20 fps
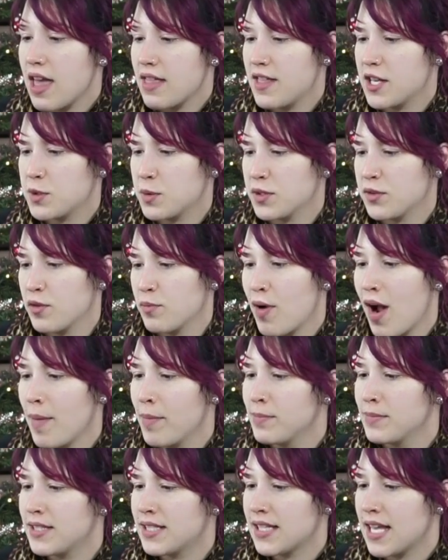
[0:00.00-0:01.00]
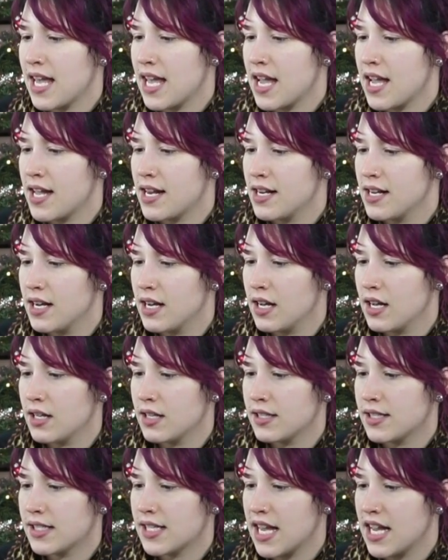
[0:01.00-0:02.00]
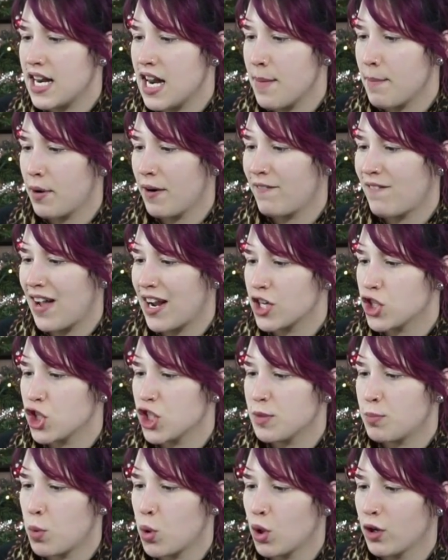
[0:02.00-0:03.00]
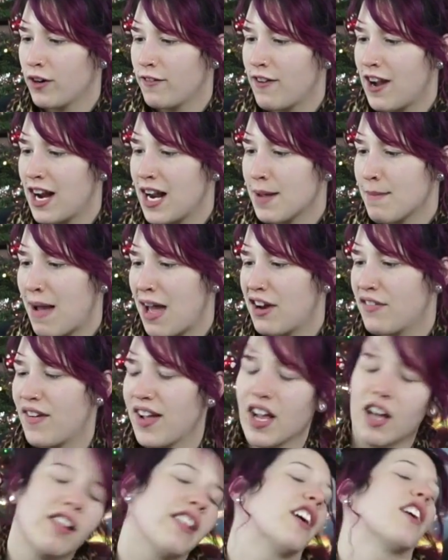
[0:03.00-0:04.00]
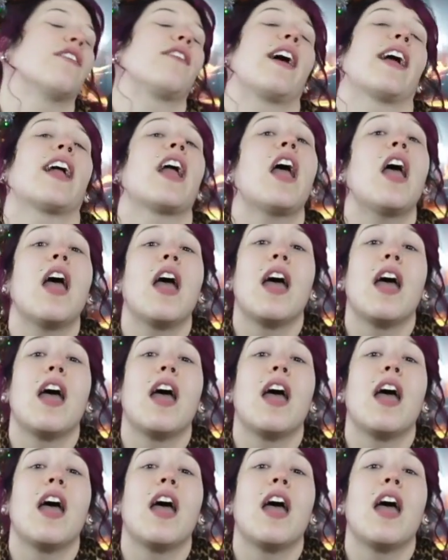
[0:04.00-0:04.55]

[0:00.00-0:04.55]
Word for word: This one's for problem skin, skin imperfections, pore refining, mattifying, and clarifying.